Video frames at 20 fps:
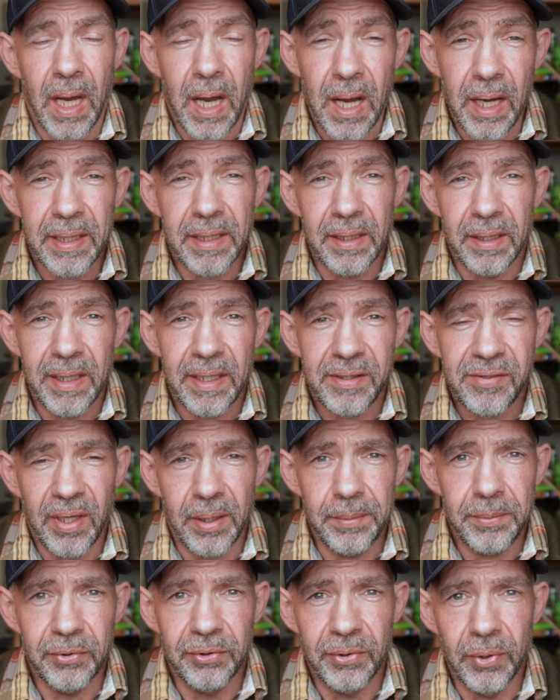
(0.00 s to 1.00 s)
Hi guys,
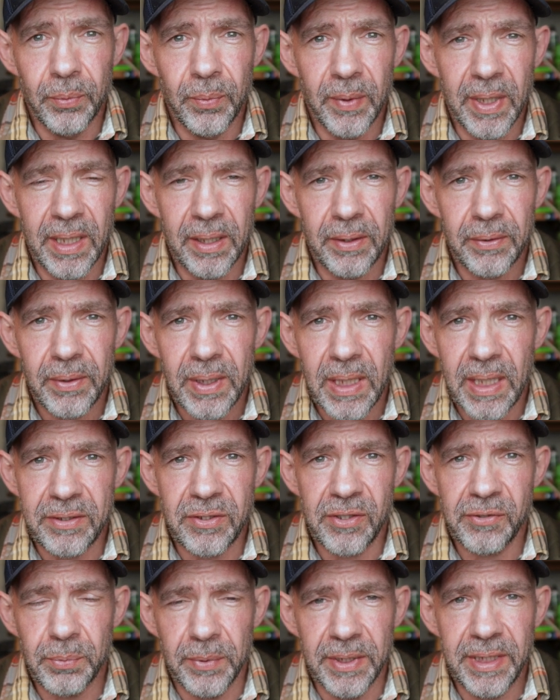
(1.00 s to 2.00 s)
hope you're all well. I
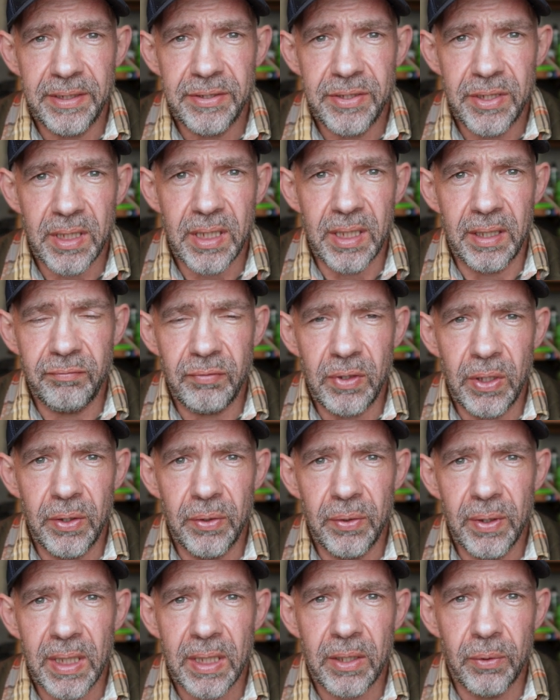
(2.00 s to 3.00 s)
just wanted to give
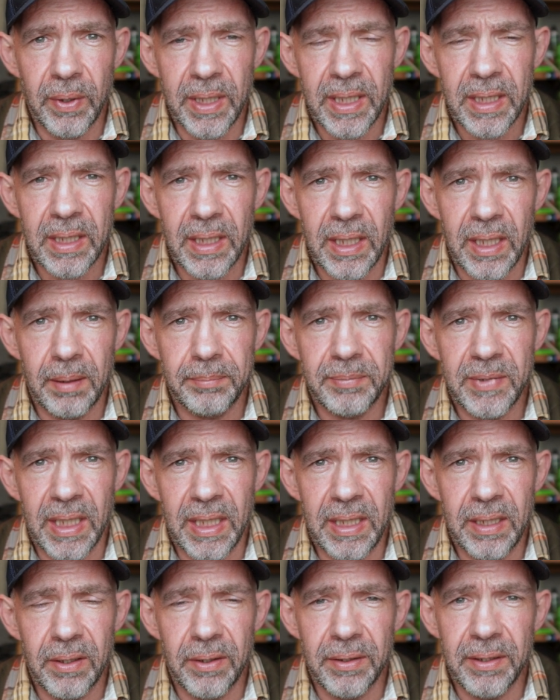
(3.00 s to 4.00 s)
you a quick
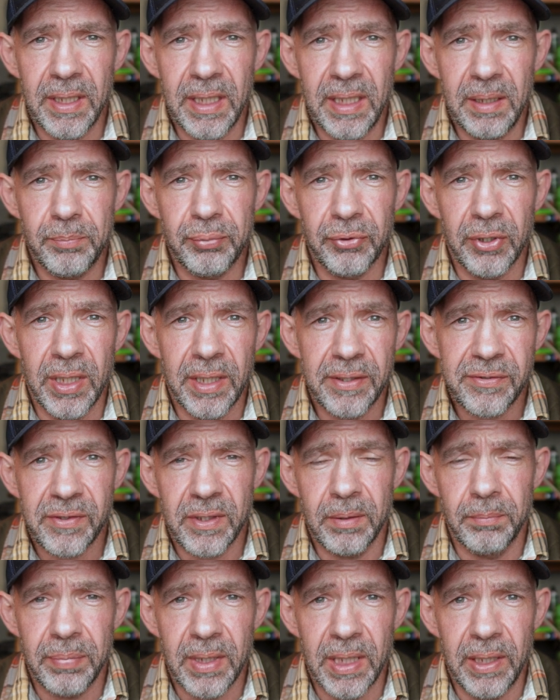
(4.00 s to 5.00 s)
update on the brass
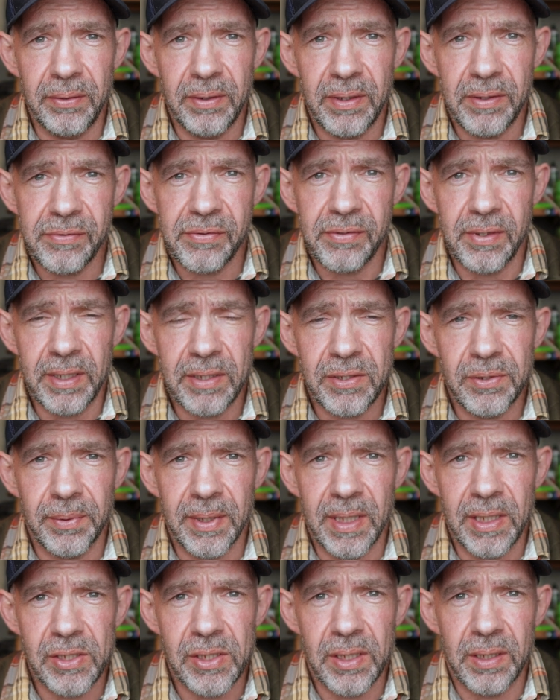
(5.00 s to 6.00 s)
components
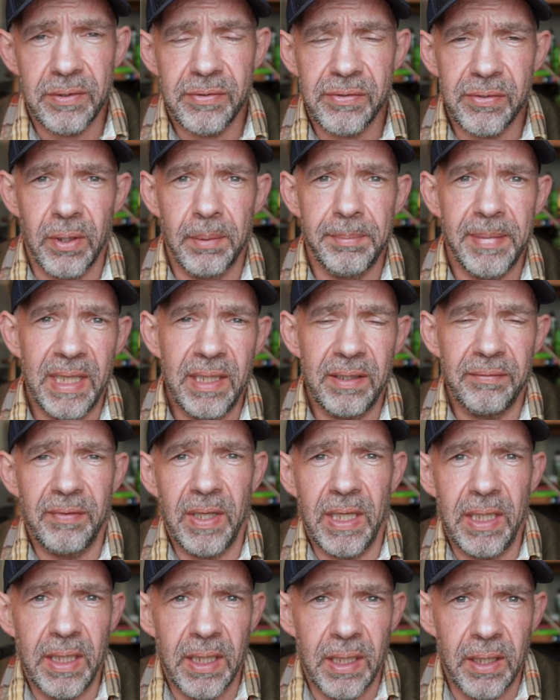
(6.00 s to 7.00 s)
situation. So I made a
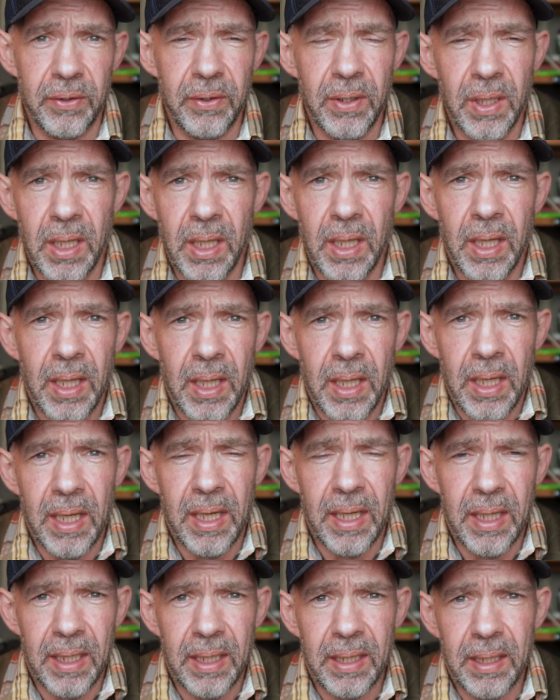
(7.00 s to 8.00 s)
video
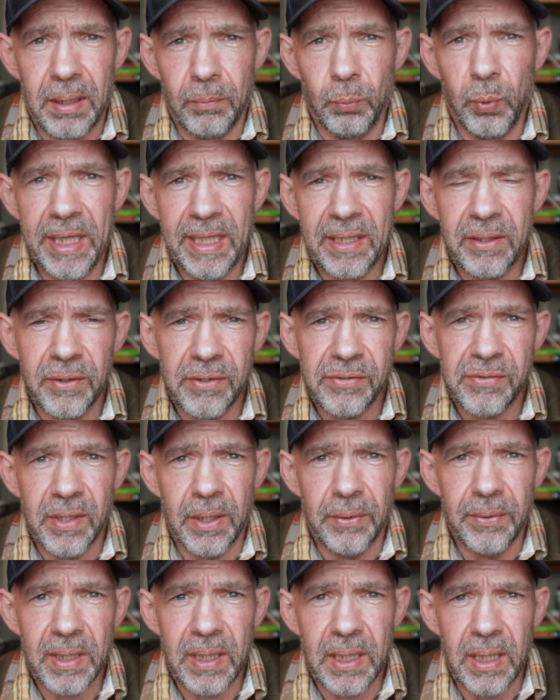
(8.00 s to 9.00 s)
a week or
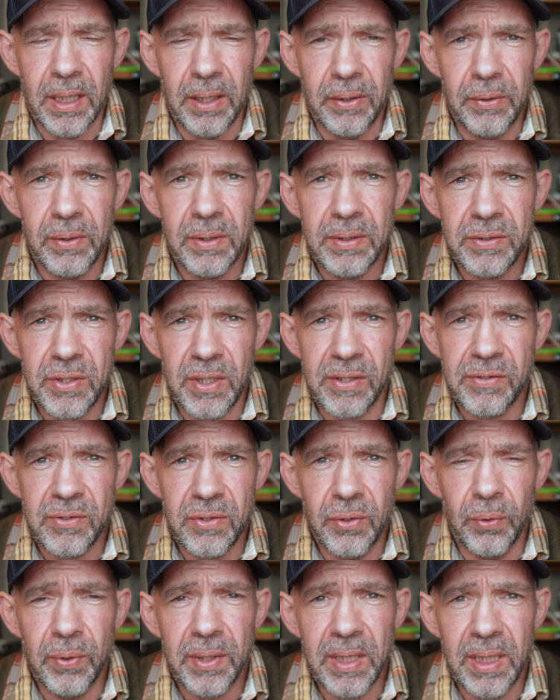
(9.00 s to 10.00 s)
so ago just
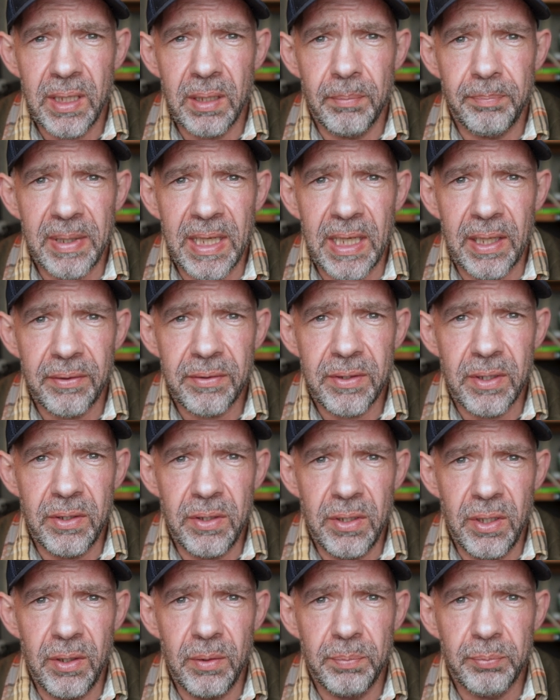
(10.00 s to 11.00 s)
talking about the
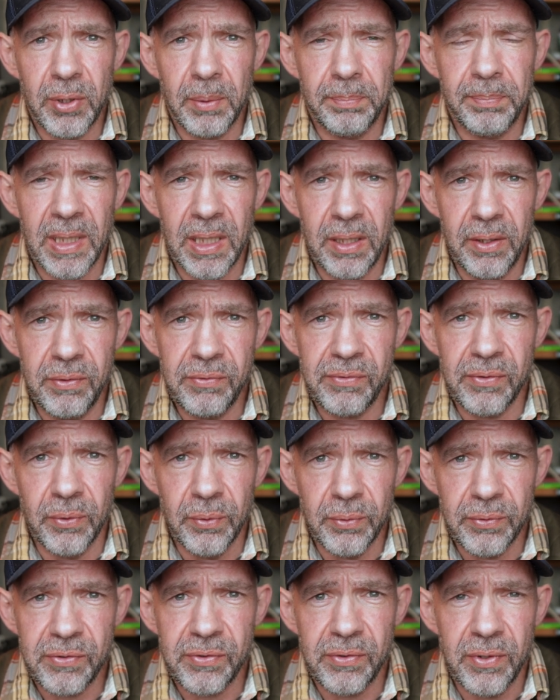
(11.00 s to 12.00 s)
new
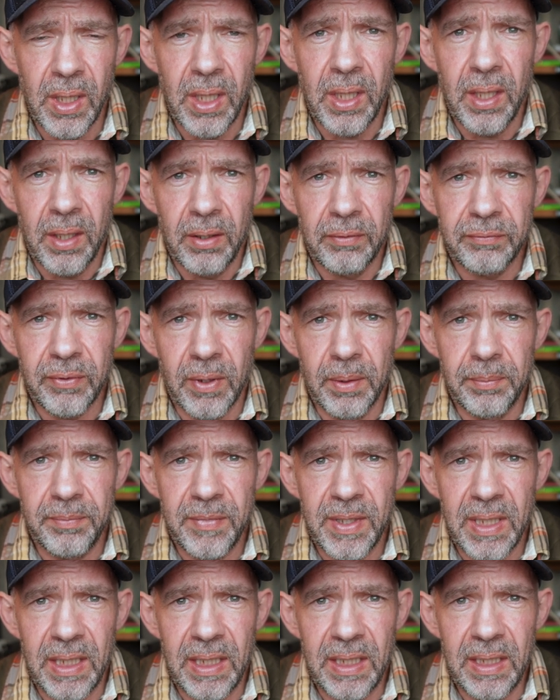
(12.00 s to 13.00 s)
proposals
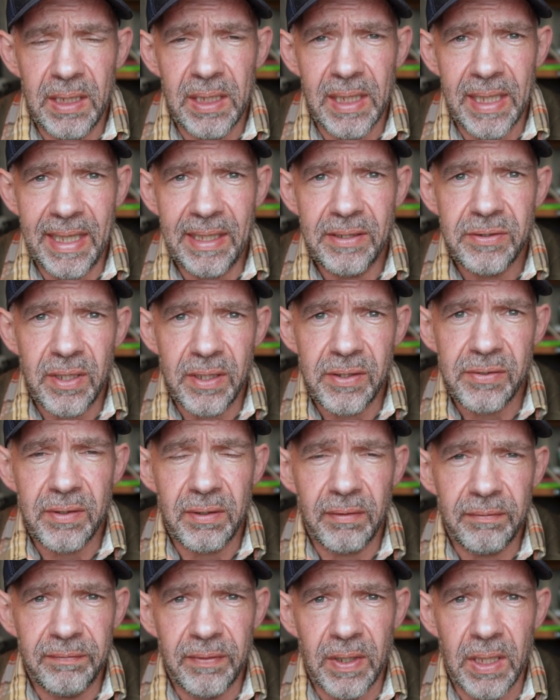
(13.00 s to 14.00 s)
from the
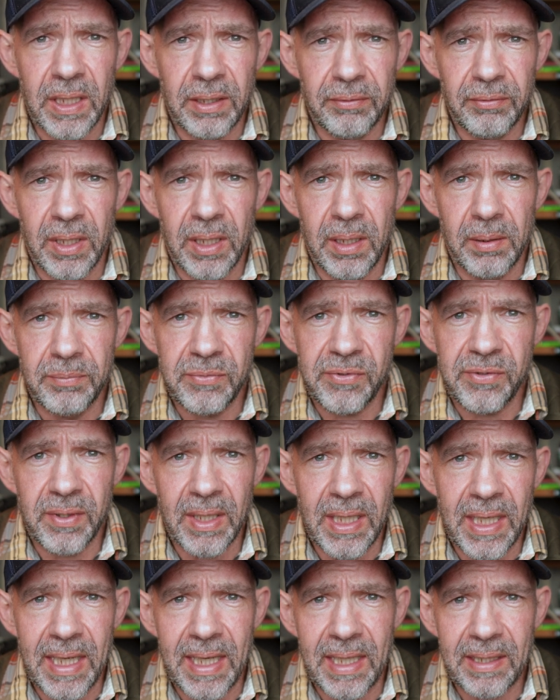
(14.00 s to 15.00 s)
latest Firearms
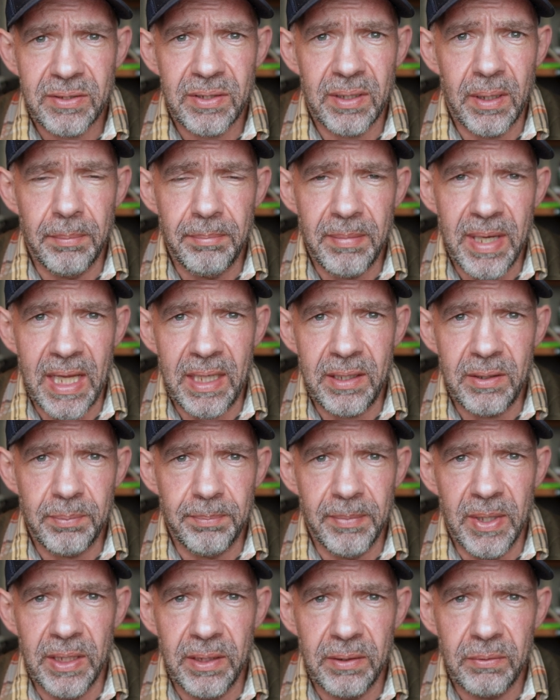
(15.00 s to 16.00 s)
Act
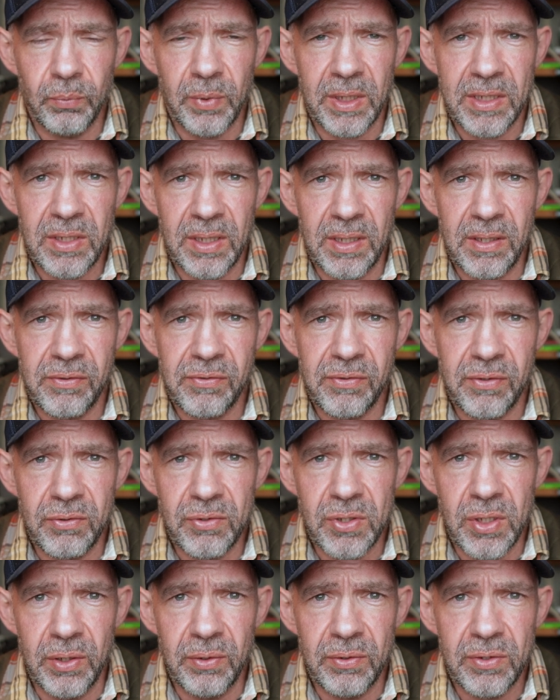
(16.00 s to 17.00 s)
amendment, which is
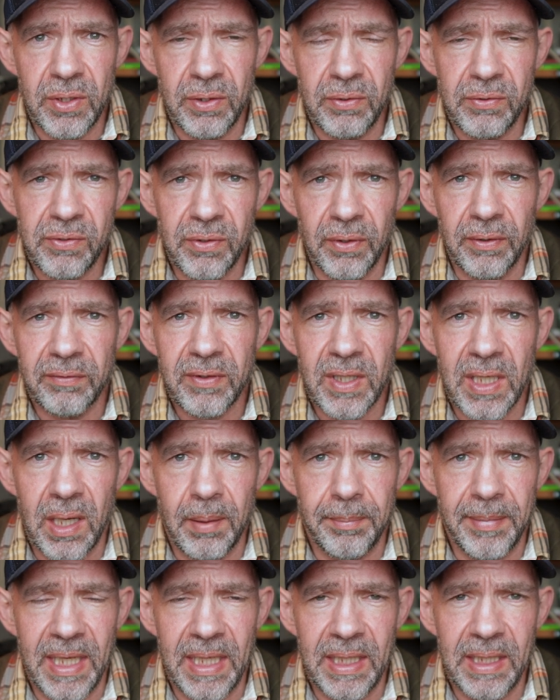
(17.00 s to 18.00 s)
due to sort of
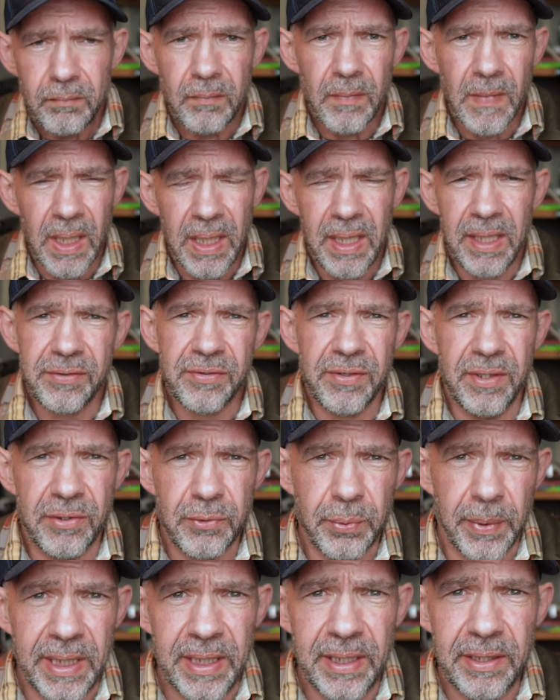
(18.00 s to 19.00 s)
come in. It's the
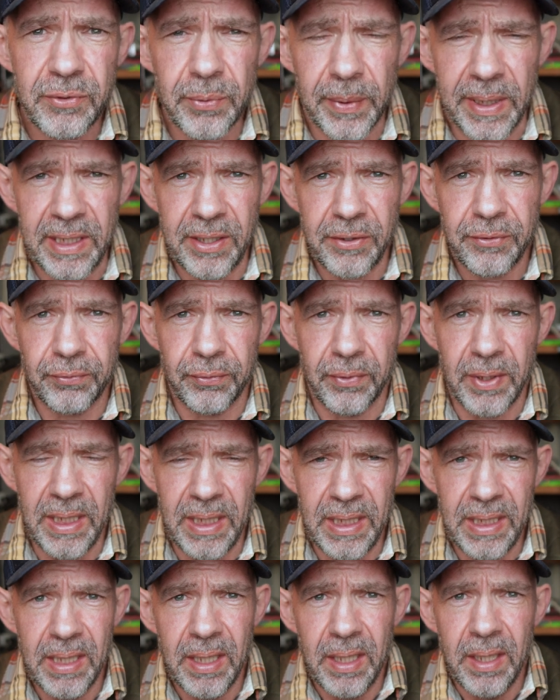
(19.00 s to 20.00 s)

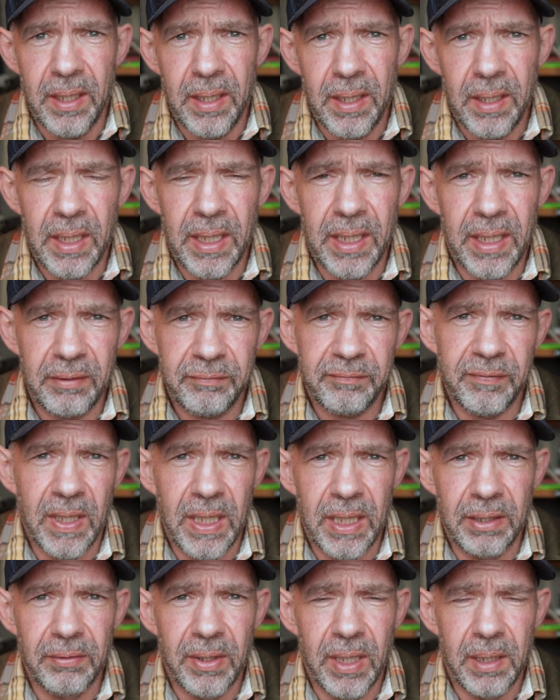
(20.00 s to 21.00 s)
2023
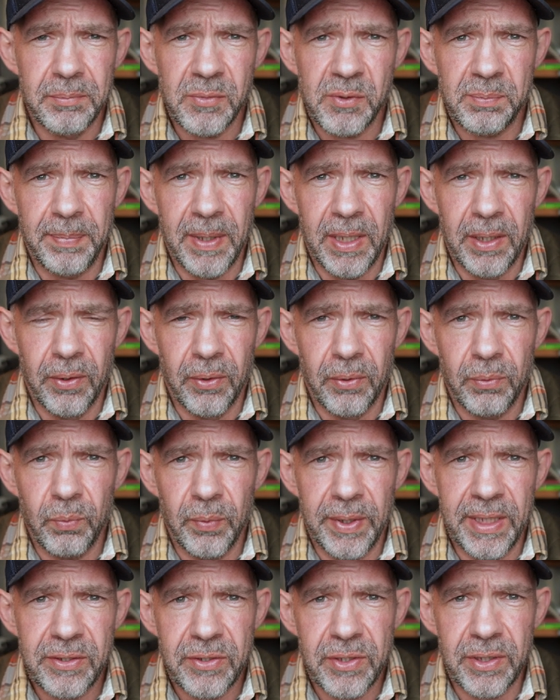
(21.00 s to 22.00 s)
Firearms Bill,
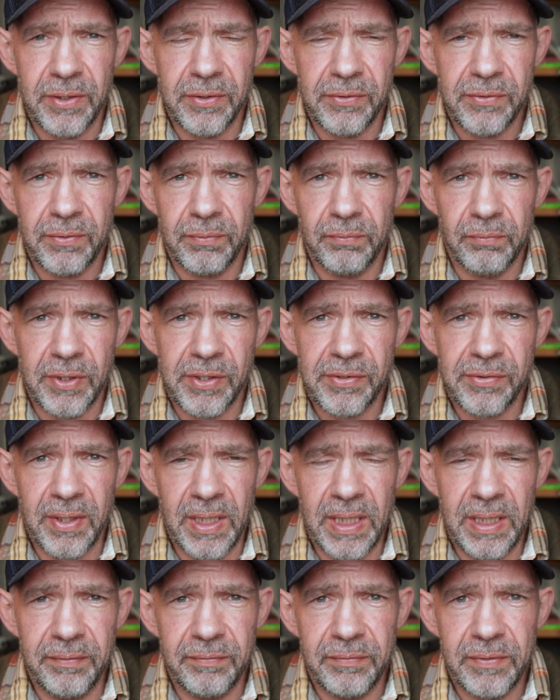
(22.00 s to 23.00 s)
which has
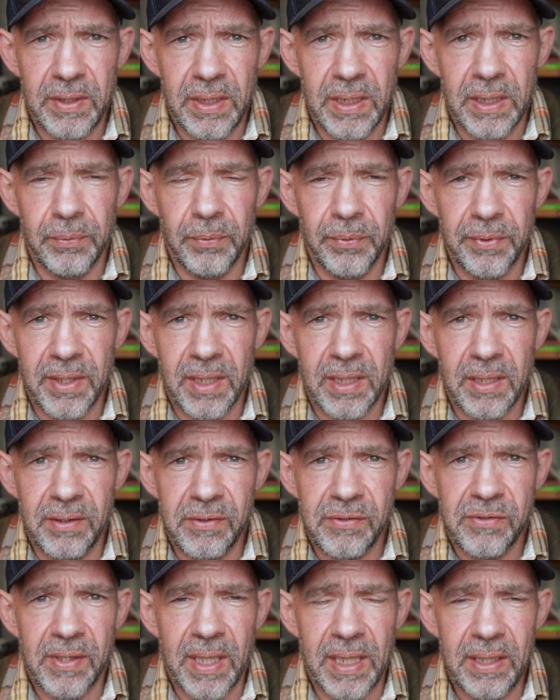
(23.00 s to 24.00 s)
received, you know, all the
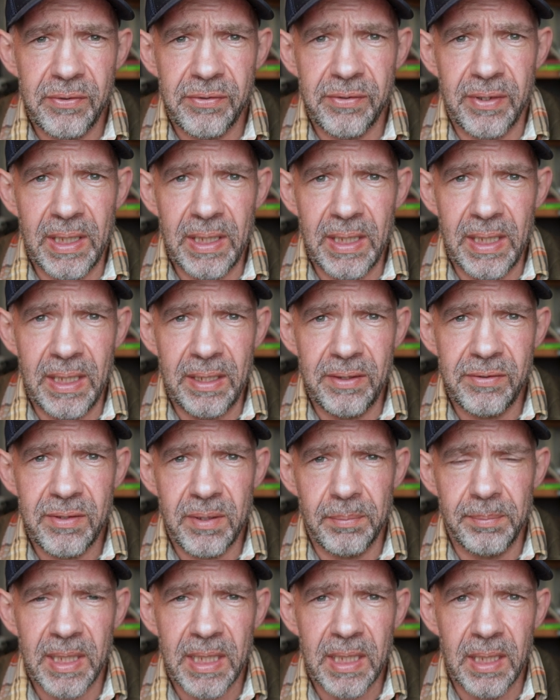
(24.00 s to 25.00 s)
consents it needs
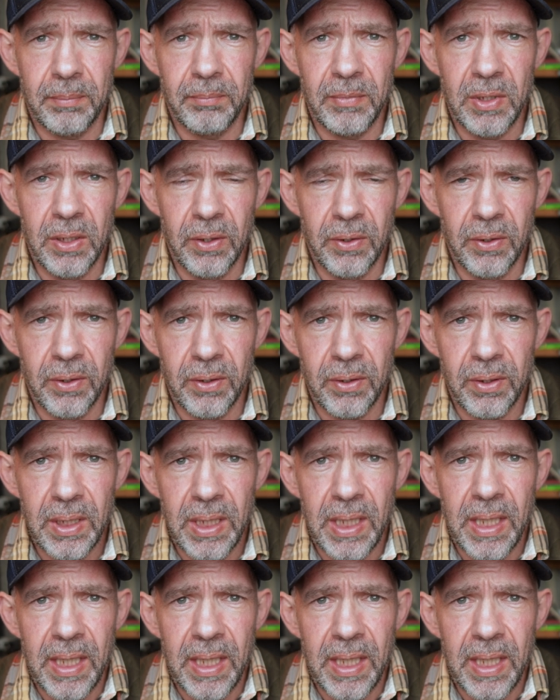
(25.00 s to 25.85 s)
to become law.